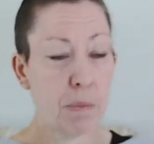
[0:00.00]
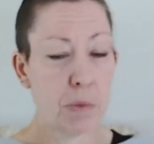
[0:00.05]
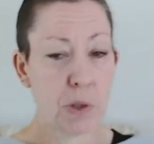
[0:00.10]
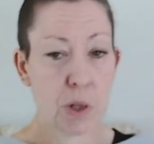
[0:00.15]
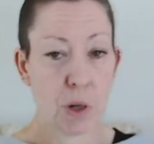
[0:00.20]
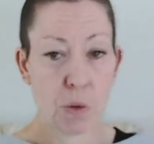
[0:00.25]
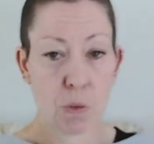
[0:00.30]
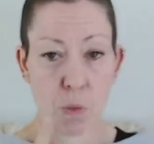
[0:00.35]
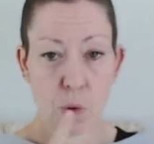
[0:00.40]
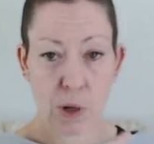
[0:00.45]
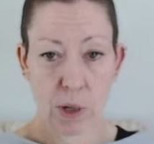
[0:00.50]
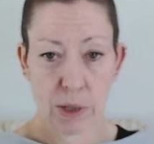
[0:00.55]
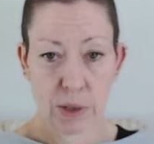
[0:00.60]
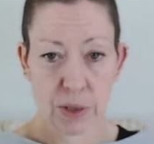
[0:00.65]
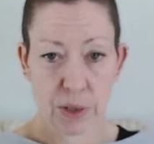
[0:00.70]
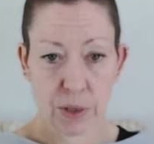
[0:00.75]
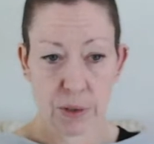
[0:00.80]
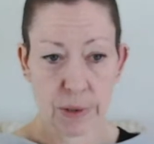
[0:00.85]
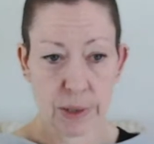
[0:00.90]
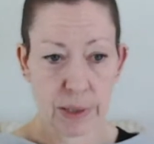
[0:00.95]
So one
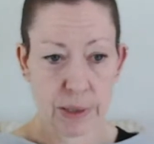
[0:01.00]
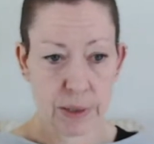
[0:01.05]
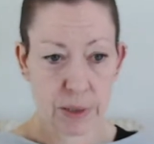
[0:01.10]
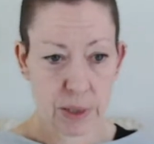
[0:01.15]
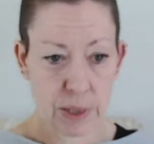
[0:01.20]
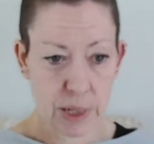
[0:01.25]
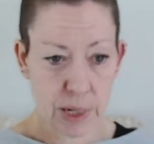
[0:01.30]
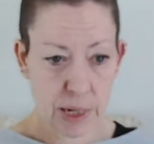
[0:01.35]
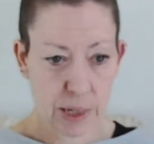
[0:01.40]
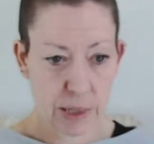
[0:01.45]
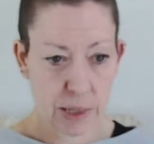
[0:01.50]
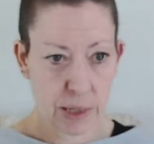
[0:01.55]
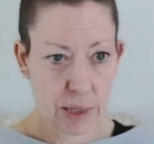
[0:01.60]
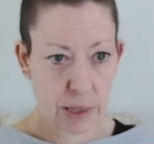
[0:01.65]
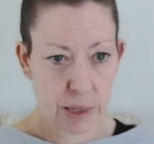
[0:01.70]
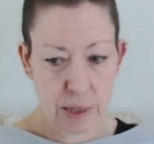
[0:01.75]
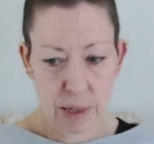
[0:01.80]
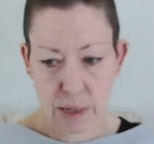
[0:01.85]
is still listed.